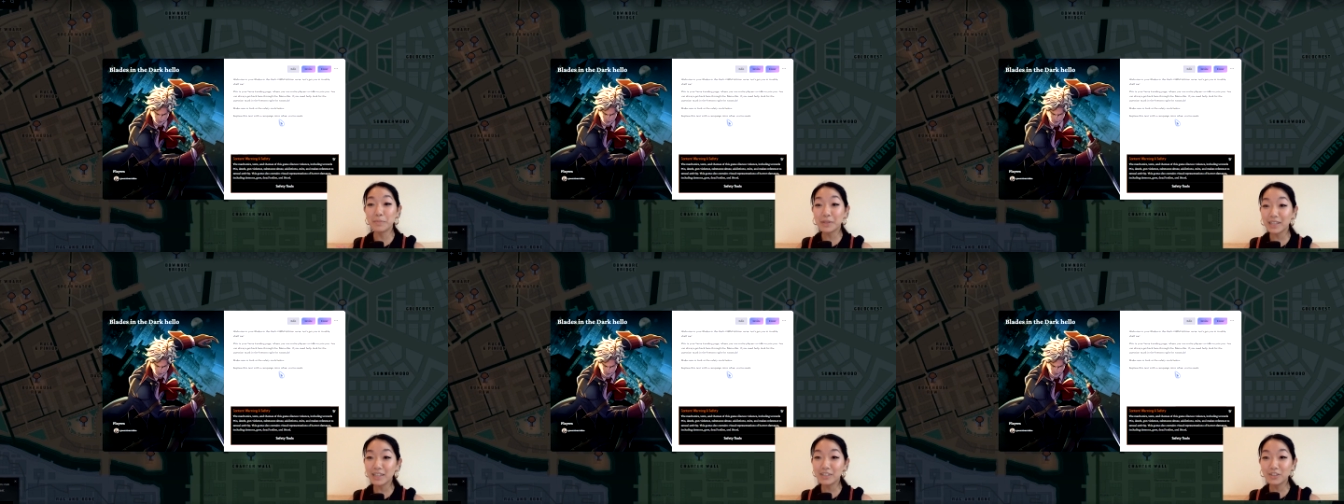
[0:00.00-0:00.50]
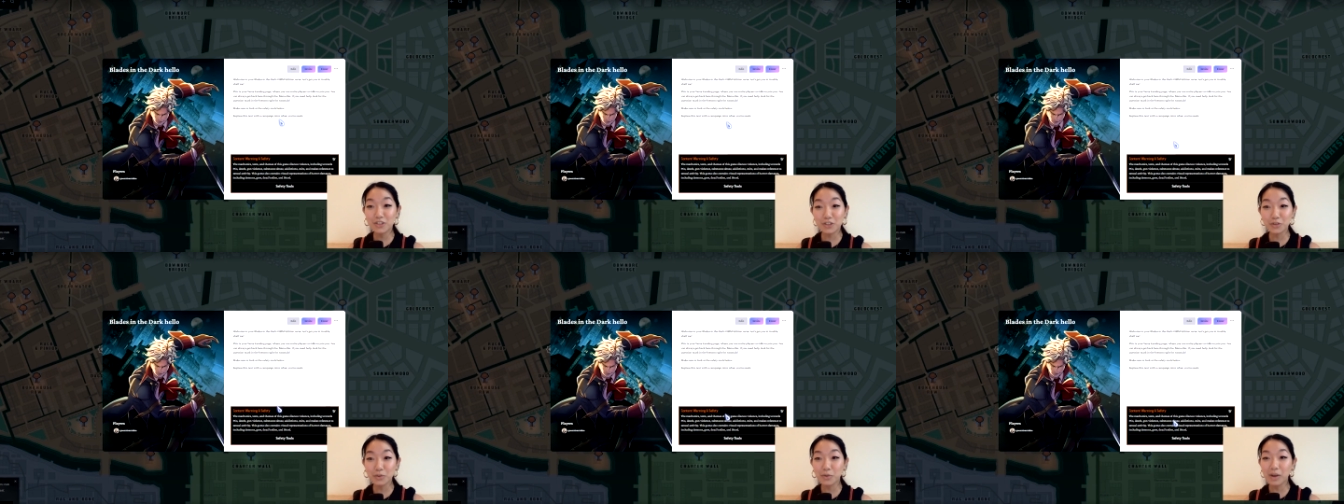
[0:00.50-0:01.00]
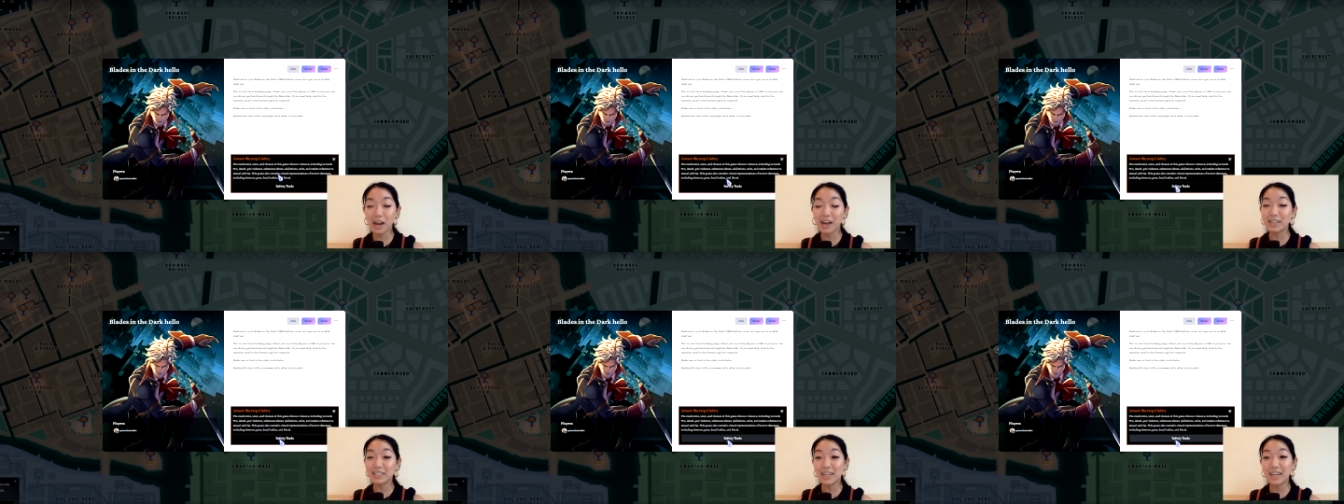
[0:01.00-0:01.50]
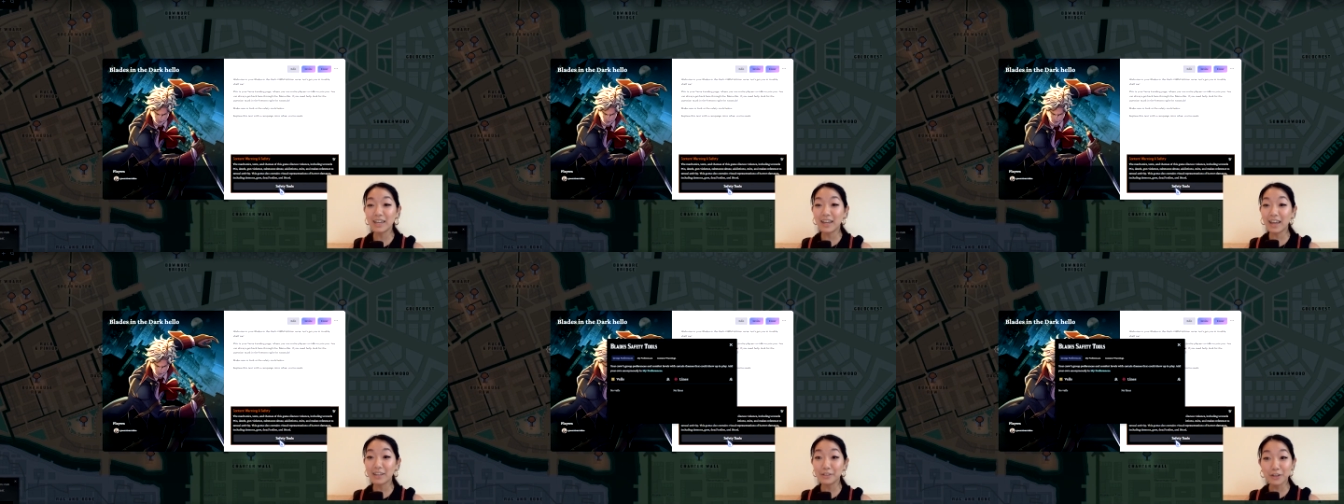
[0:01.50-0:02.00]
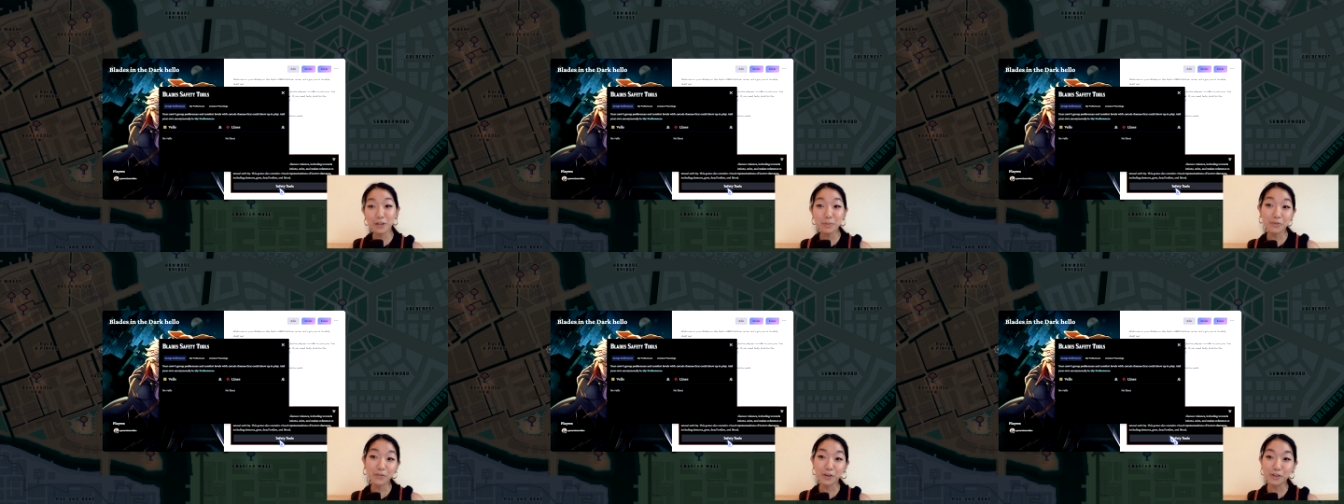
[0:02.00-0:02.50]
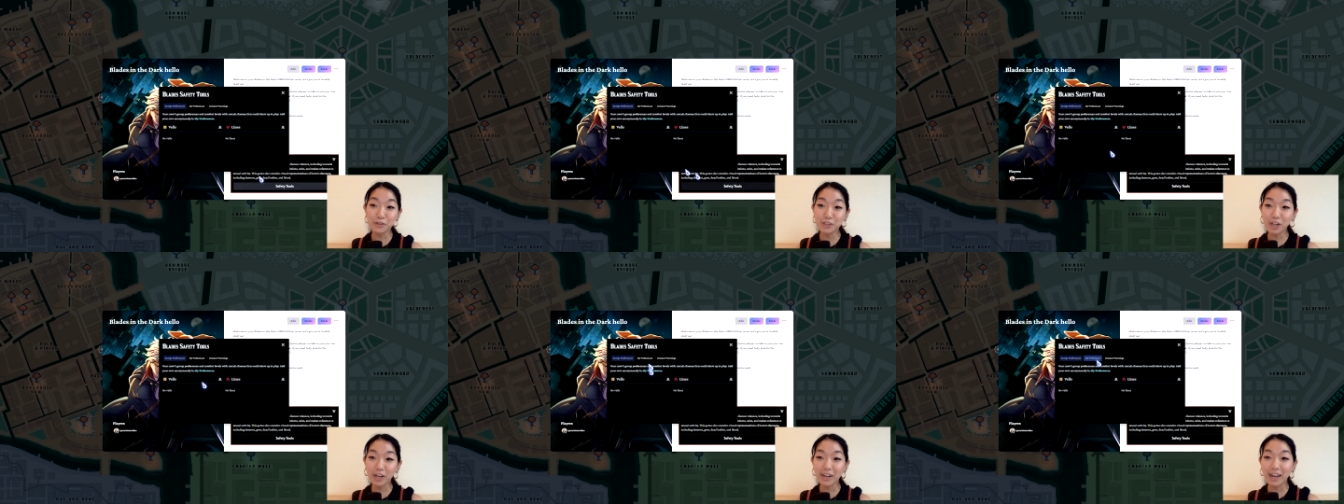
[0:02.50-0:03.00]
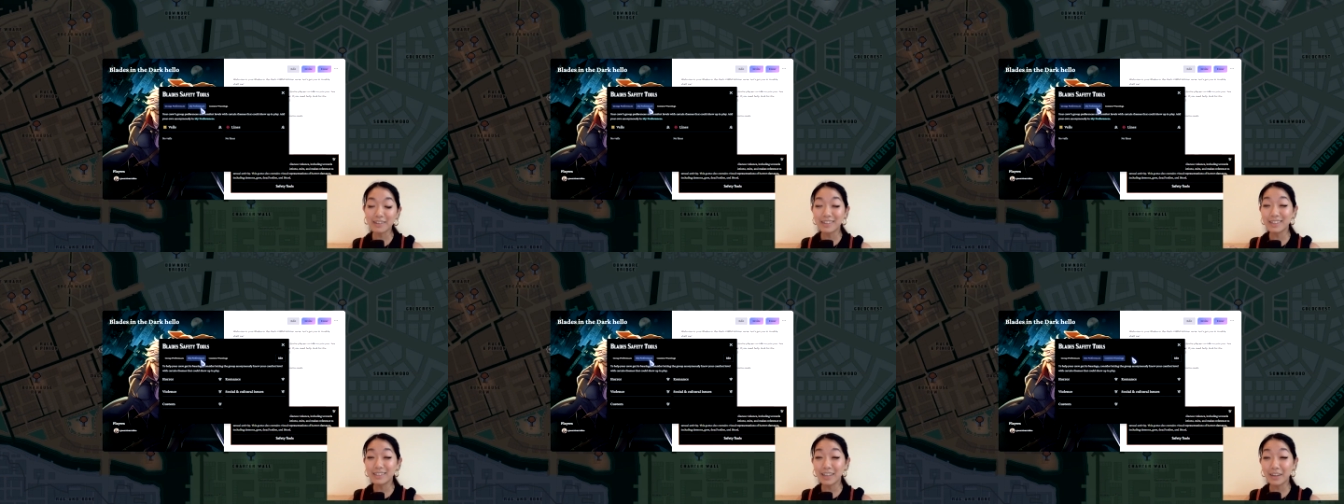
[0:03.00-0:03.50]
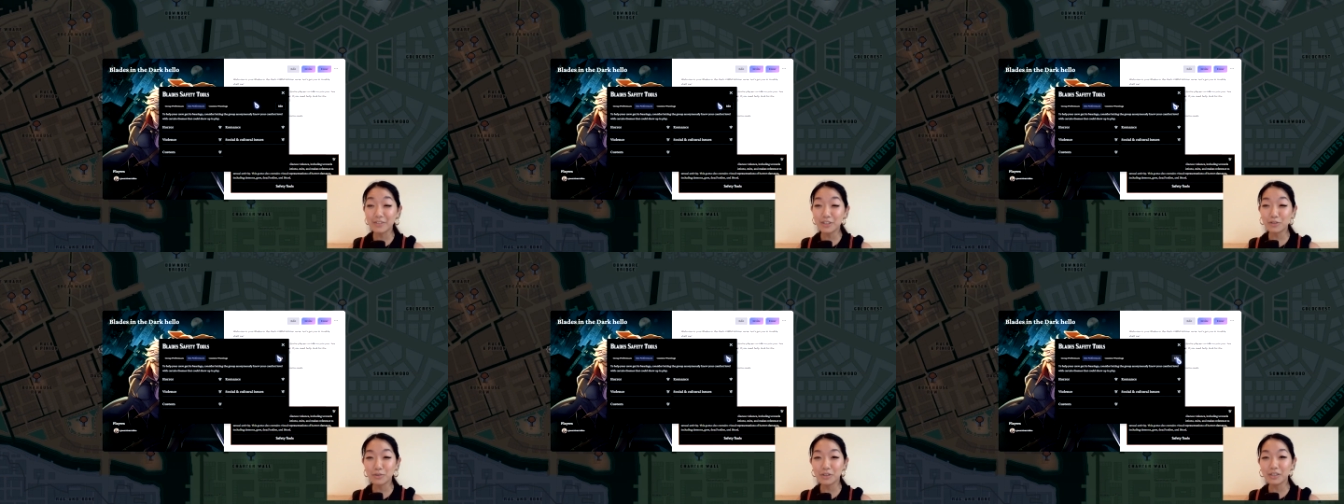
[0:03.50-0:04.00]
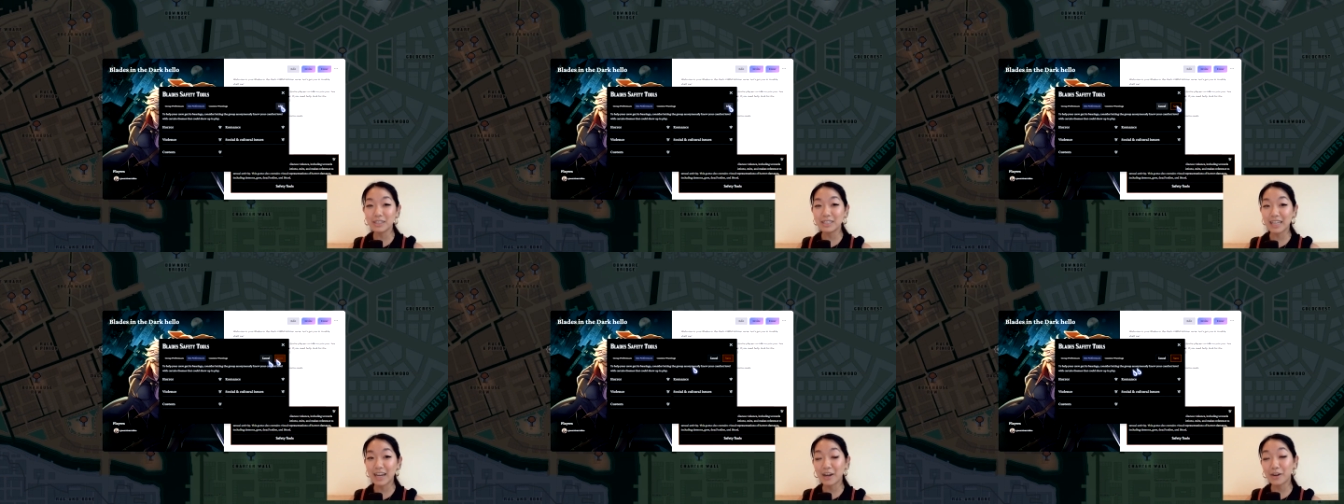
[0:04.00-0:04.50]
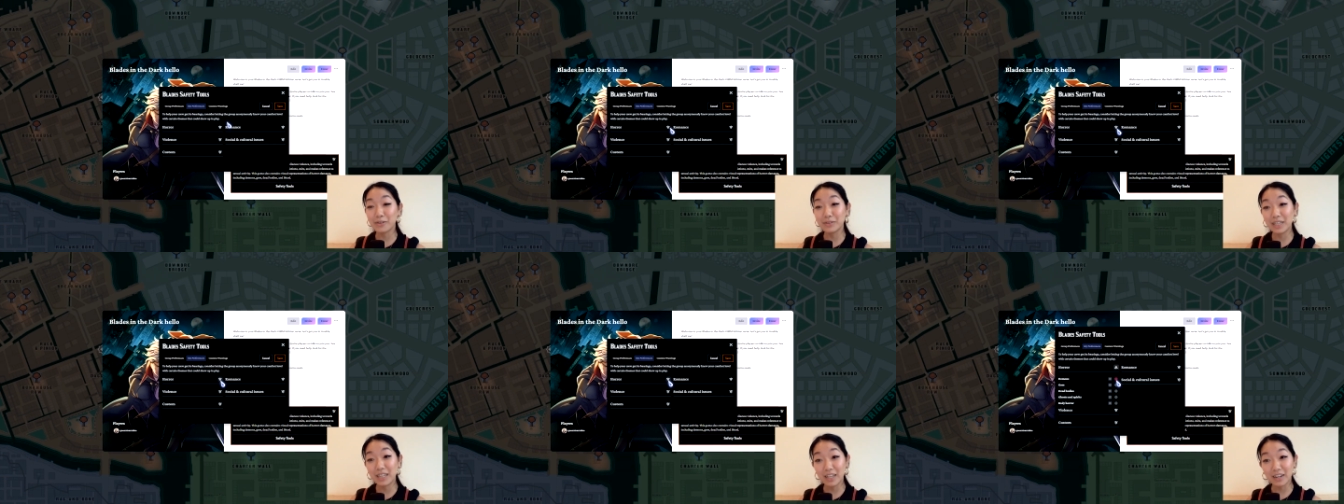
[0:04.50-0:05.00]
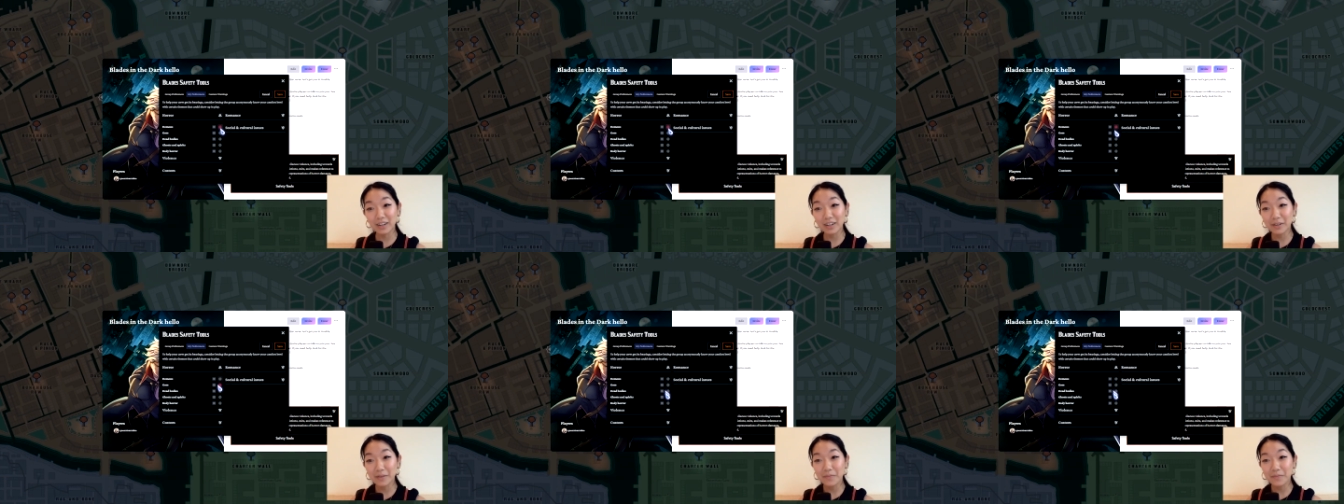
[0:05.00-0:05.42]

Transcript: please do take a look before you start at these safety tools down here.